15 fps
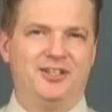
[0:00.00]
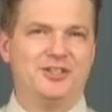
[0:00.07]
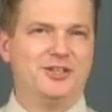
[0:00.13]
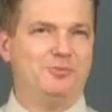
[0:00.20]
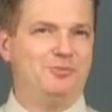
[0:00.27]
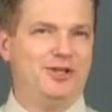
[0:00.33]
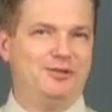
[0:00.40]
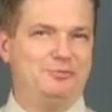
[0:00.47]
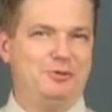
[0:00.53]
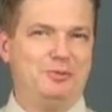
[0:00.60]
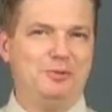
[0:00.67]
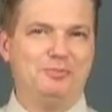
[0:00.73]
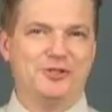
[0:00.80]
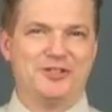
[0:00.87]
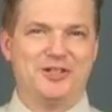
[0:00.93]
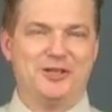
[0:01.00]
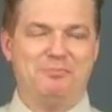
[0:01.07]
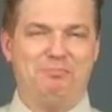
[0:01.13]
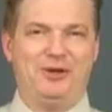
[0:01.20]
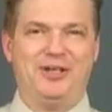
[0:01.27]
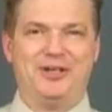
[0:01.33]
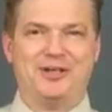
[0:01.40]
Sometimes people say
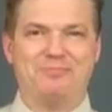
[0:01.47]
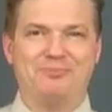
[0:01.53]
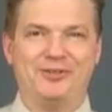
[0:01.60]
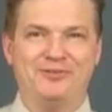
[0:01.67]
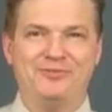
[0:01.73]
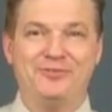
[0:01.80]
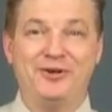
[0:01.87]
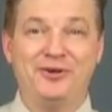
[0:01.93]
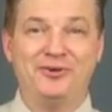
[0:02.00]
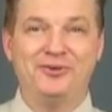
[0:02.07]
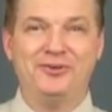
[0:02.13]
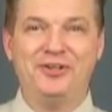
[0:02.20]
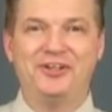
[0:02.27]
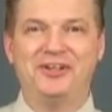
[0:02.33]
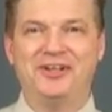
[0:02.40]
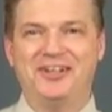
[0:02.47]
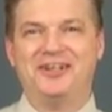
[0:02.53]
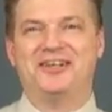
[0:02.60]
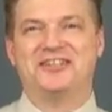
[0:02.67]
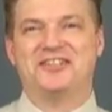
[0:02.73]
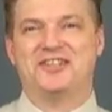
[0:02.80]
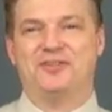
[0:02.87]
pick up the phone, and then
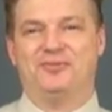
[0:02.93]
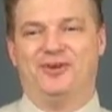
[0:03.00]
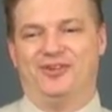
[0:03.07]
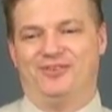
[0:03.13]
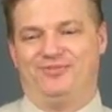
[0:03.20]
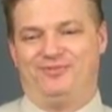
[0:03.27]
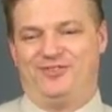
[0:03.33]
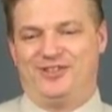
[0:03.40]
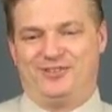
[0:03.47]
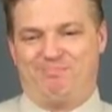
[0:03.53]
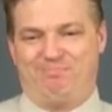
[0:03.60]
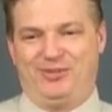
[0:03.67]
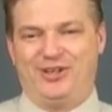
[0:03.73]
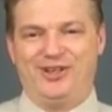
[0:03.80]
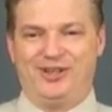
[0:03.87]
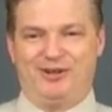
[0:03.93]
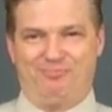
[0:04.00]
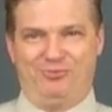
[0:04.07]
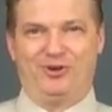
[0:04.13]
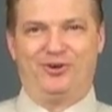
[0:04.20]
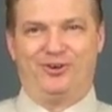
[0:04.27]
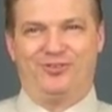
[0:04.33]
I can say, well, just picking
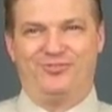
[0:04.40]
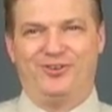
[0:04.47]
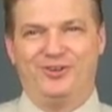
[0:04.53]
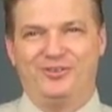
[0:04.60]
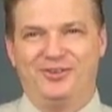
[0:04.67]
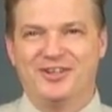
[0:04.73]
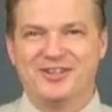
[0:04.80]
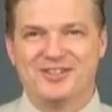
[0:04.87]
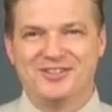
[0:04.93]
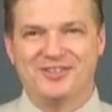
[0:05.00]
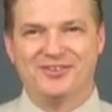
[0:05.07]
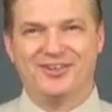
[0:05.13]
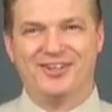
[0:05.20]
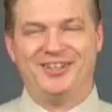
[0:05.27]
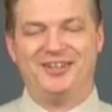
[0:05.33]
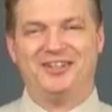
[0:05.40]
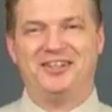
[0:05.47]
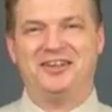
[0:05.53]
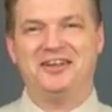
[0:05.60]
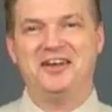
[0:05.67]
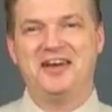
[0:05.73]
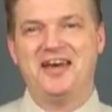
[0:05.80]
up the whole phone doesn't do
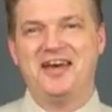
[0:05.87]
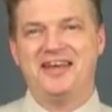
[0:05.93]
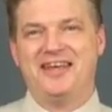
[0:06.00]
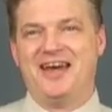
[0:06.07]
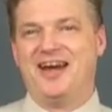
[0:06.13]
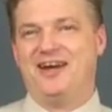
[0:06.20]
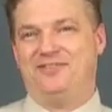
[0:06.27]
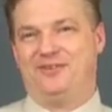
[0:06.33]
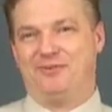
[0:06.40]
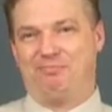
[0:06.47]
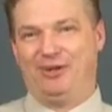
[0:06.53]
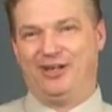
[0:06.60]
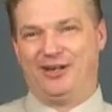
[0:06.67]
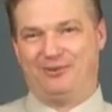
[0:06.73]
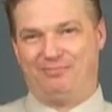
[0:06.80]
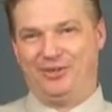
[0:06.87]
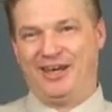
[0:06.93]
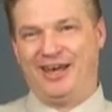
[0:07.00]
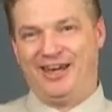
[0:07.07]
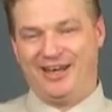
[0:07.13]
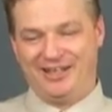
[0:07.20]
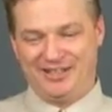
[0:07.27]
anything. You have to pick up
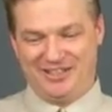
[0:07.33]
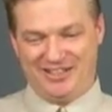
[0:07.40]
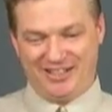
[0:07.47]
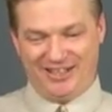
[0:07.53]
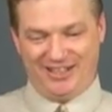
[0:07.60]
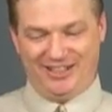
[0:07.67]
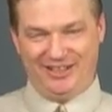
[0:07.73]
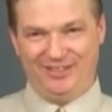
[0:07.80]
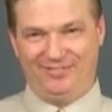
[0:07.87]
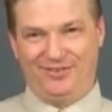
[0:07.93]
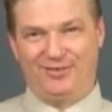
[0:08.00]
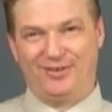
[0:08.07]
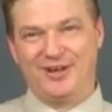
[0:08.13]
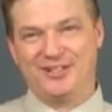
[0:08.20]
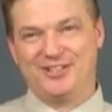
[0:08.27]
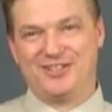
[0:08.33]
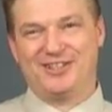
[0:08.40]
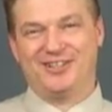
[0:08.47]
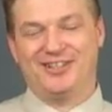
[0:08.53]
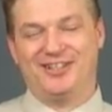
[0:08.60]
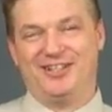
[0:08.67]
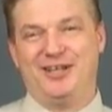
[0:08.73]
the handset and leave the rest
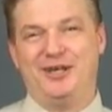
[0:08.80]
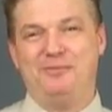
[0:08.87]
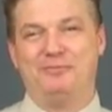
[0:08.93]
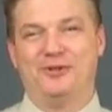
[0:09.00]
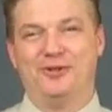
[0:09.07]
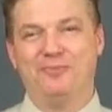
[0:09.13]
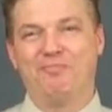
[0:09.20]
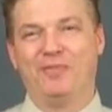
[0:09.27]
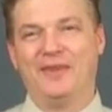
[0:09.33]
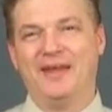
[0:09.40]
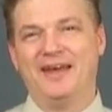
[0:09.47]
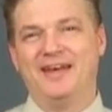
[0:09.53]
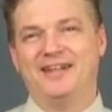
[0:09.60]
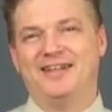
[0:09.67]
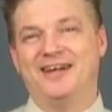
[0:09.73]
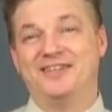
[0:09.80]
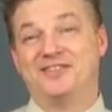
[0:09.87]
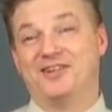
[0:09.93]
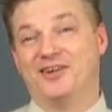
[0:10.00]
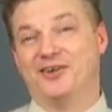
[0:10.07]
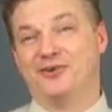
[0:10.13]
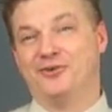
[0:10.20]
on the table. That's
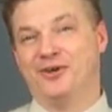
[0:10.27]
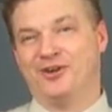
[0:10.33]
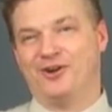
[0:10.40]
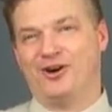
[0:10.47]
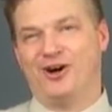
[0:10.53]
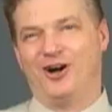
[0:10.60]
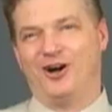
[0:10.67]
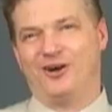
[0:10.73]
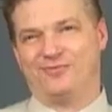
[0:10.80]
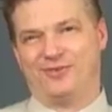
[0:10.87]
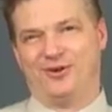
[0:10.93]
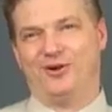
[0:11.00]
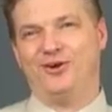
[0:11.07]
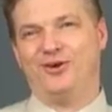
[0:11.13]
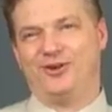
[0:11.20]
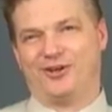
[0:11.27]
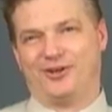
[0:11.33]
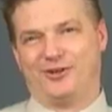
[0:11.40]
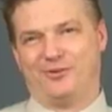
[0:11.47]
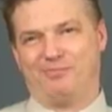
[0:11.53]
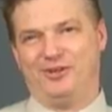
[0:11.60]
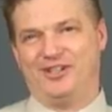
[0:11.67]
called going off
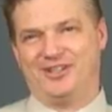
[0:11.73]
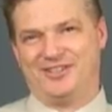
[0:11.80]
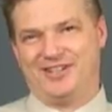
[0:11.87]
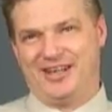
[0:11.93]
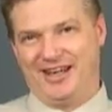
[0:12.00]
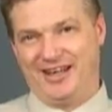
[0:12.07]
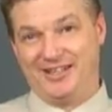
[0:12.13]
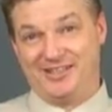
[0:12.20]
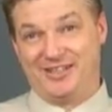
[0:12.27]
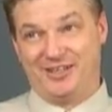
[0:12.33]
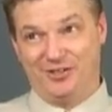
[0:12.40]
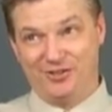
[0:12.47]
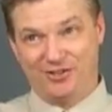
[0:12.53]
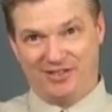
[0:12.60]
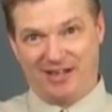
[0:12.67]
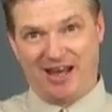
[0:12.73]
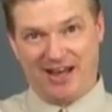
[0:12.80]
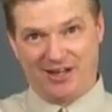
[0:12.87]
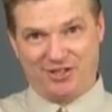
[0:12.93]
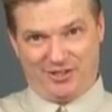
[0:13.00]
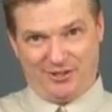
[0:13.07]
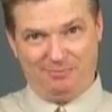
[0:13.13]
hook, because the handset used to
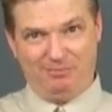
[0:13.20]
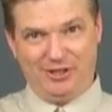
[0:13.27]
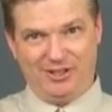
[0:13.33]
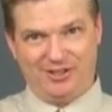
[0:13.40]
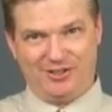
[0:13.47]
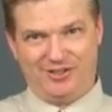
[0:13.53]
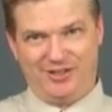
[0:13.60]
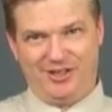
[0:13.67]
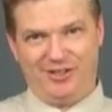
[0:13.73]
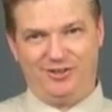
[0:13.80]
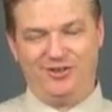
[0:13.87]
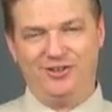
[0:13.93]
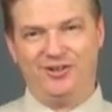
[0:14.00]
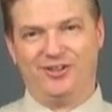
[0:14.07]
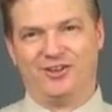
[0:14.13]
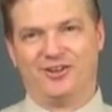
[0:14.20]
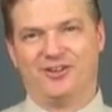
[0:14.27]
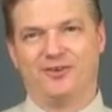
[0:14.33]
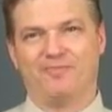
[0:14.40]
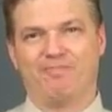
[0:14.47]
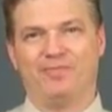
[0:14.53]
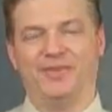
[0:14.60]
actually be on a hook.